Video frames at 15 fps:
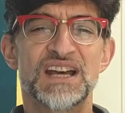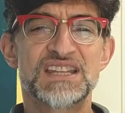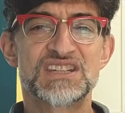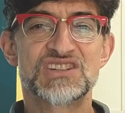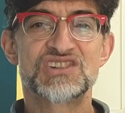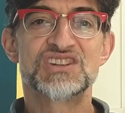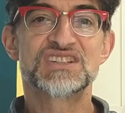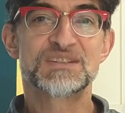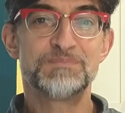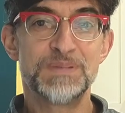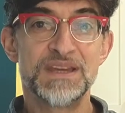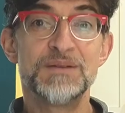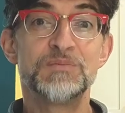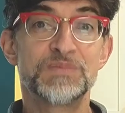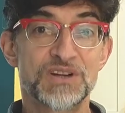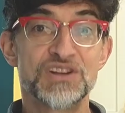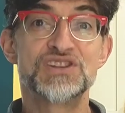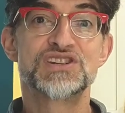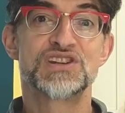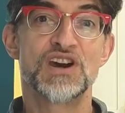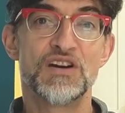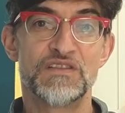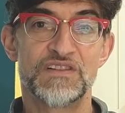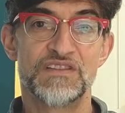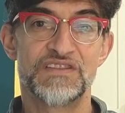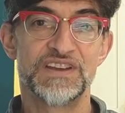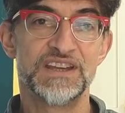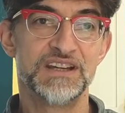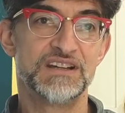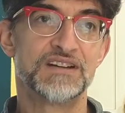let's just be
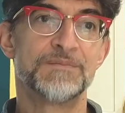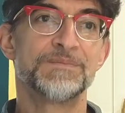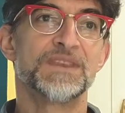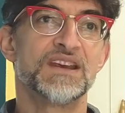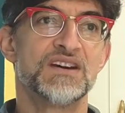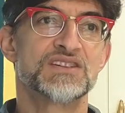conservative here.